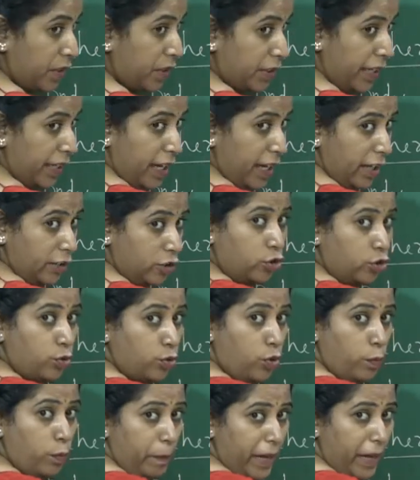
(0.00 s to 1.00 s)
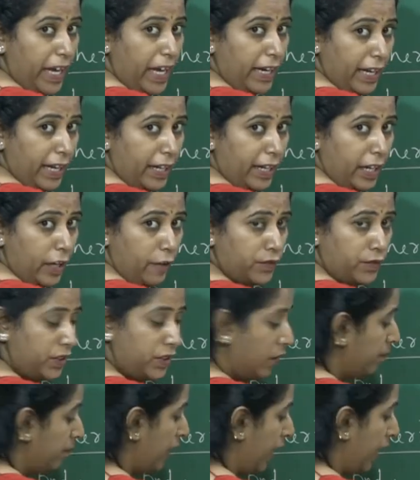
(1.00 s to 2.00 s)
there are two
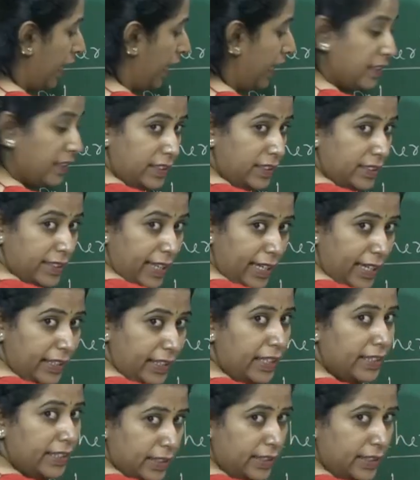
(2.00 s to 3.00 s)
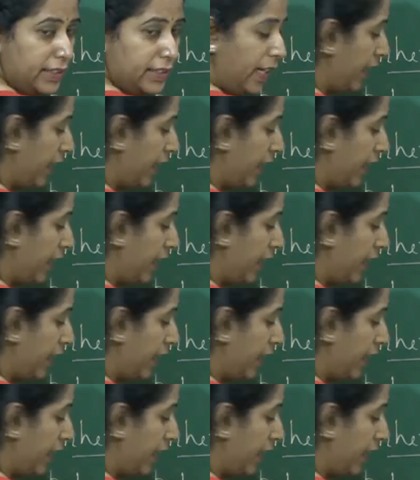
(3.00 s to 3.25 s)
paragraphs as a child, is it